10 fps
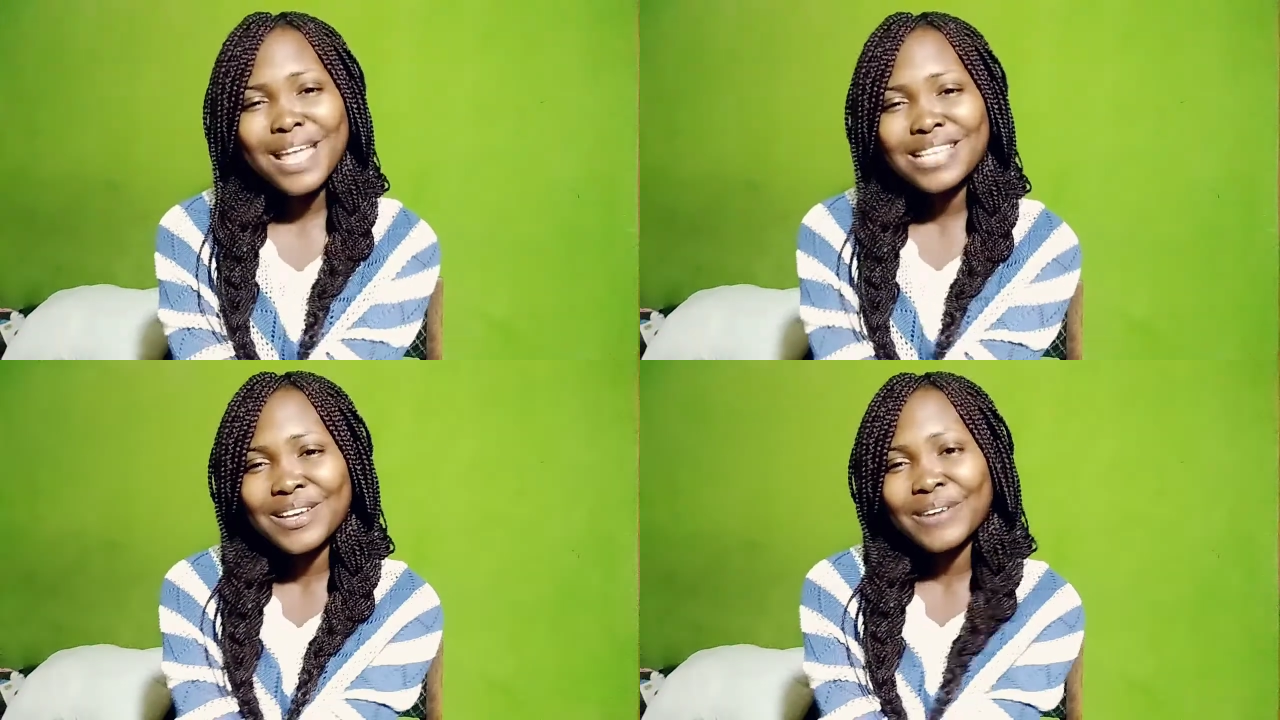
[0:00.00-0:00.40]

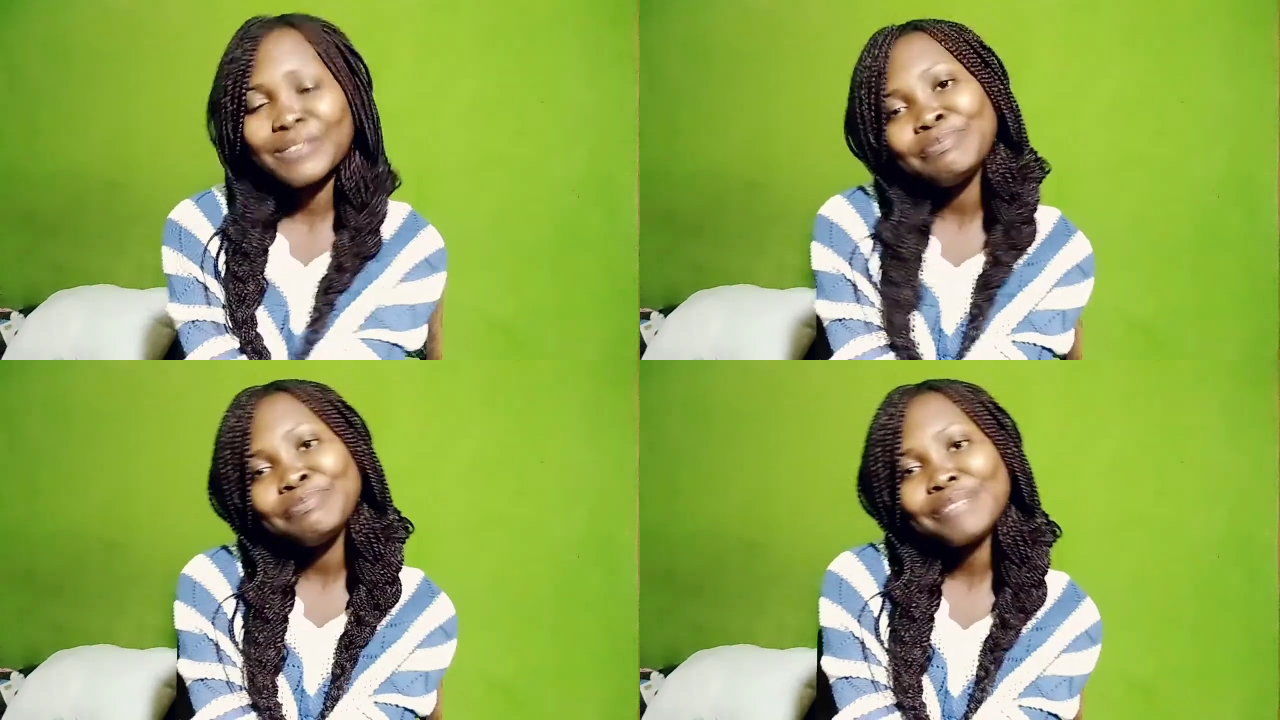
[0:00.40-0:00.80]
So,
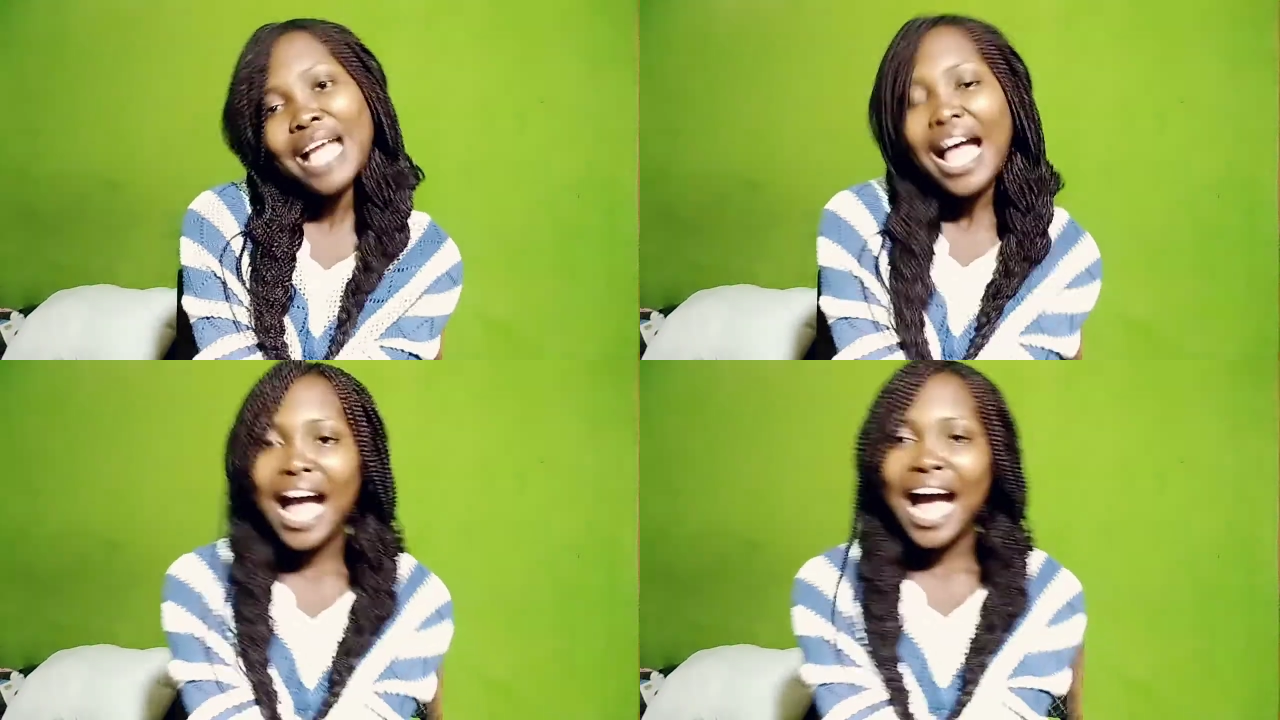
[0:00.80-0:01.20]

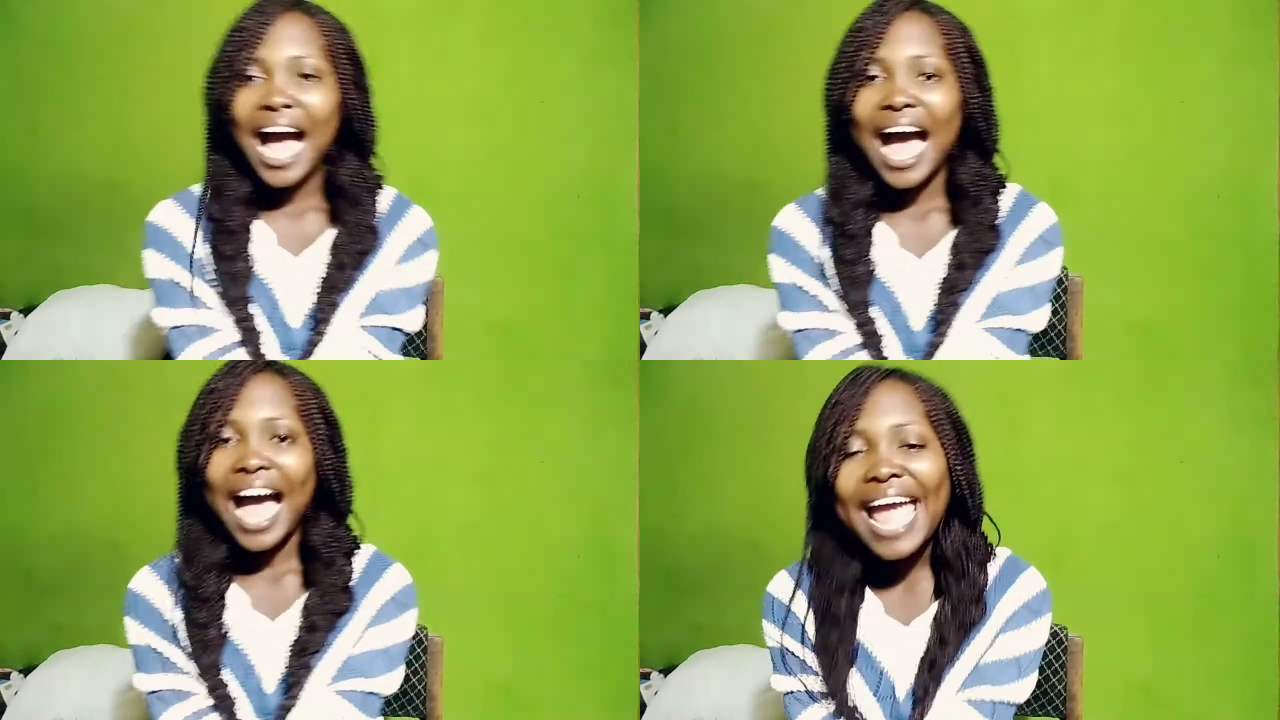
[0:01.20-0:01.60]

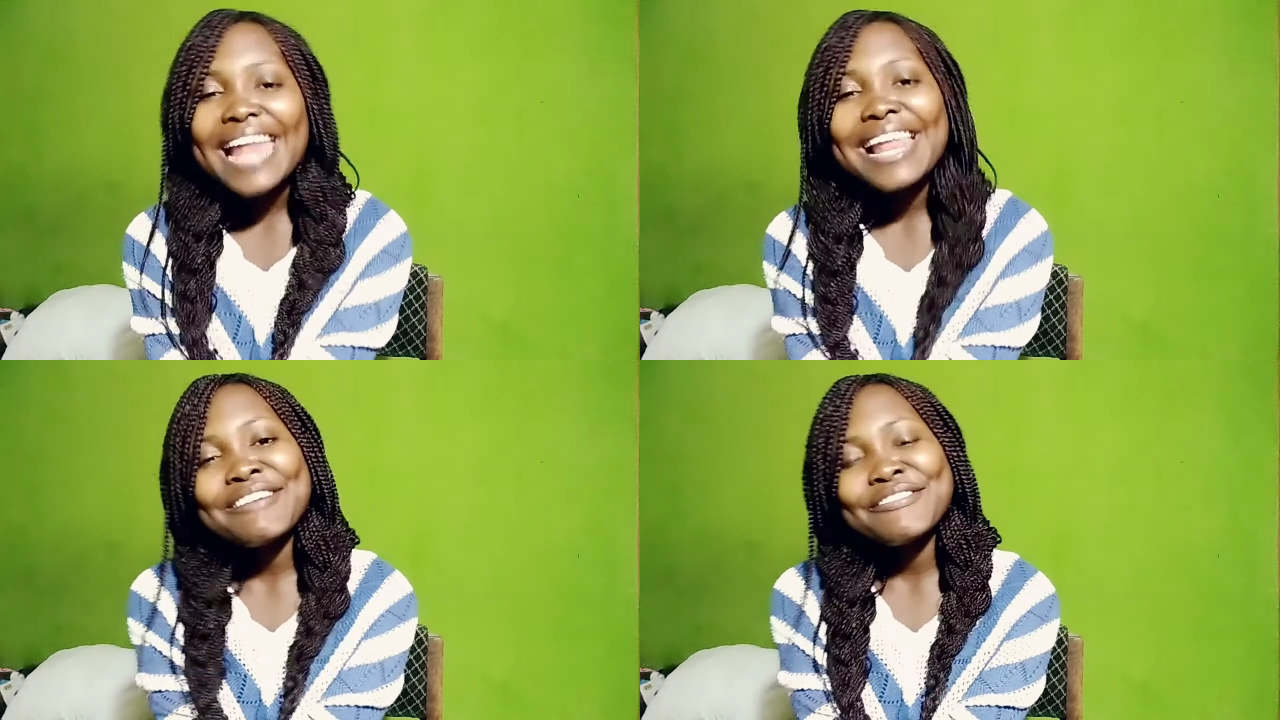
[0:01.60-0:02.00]

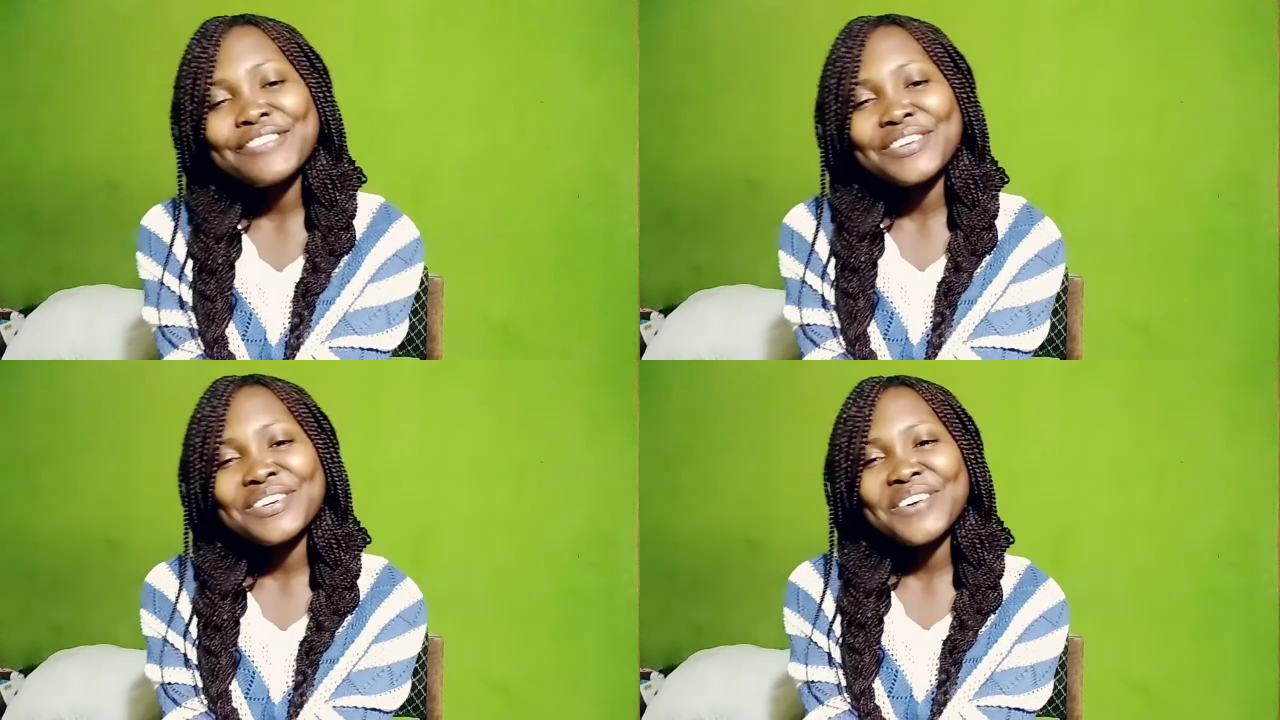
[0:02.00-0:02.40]
I
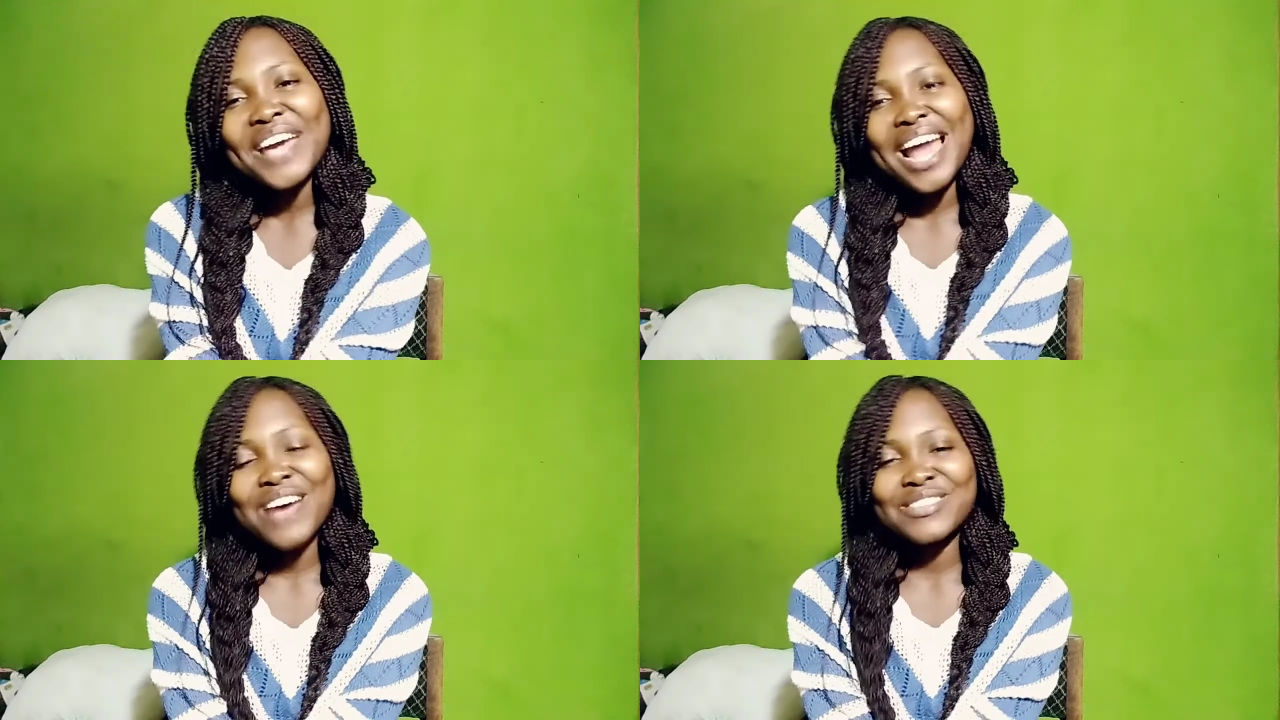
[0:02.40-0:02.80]
love you
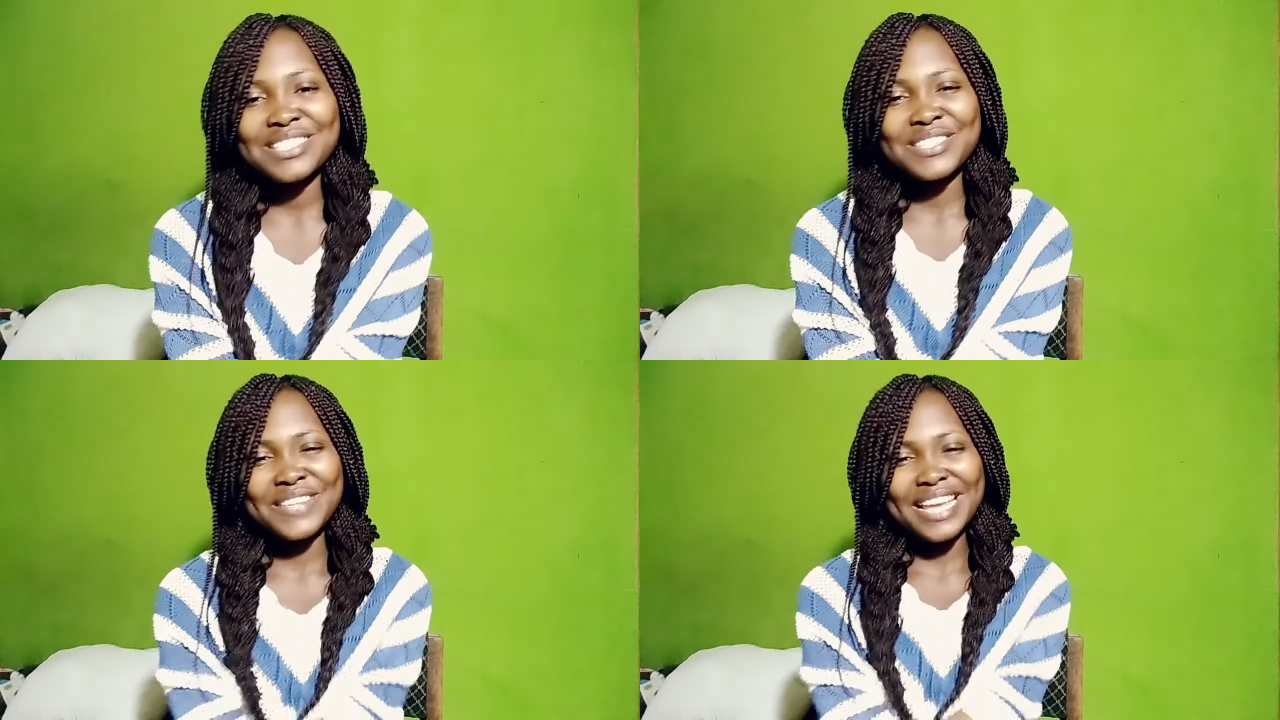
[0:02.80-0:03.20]
and I'll
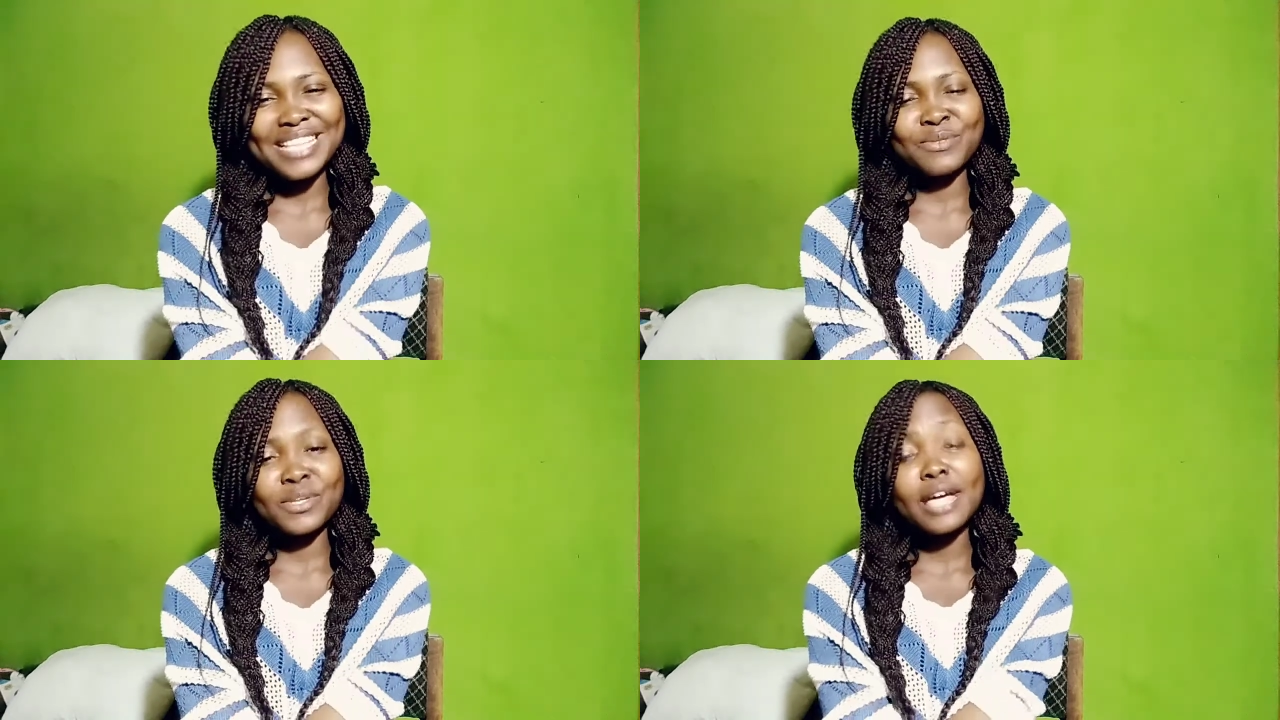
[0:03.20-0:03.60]
see you
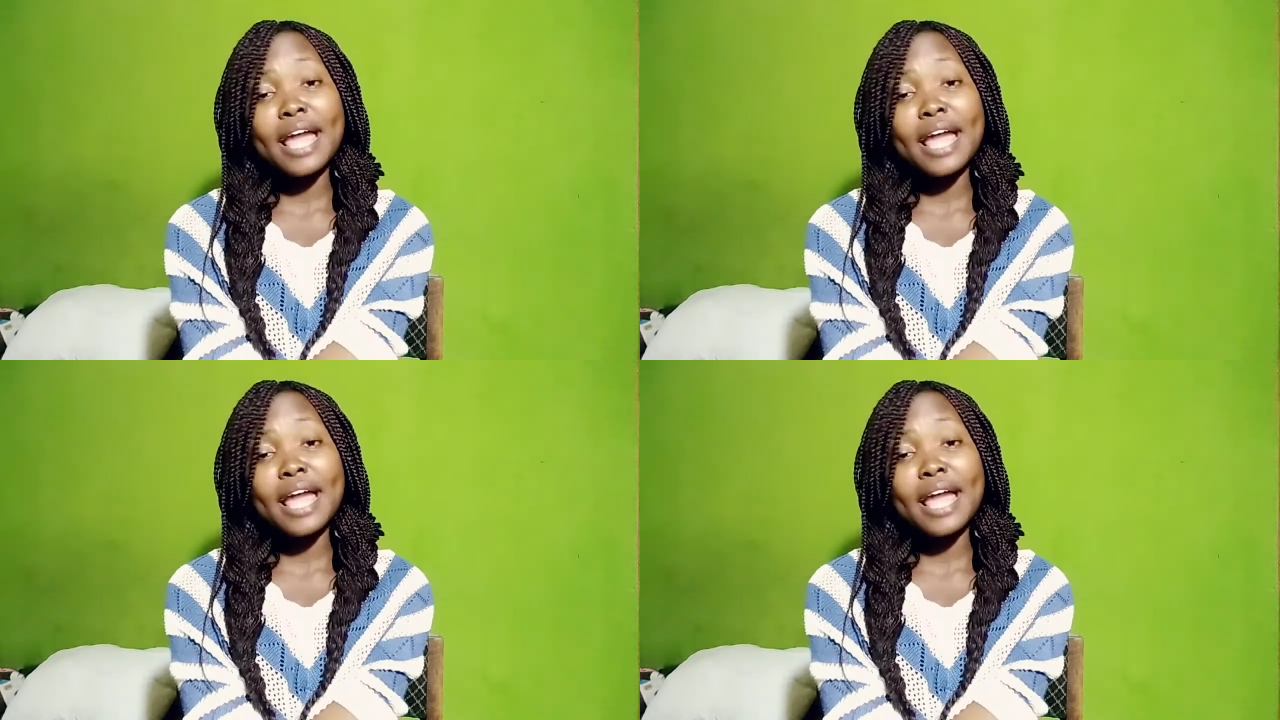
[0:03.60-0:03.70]
next week.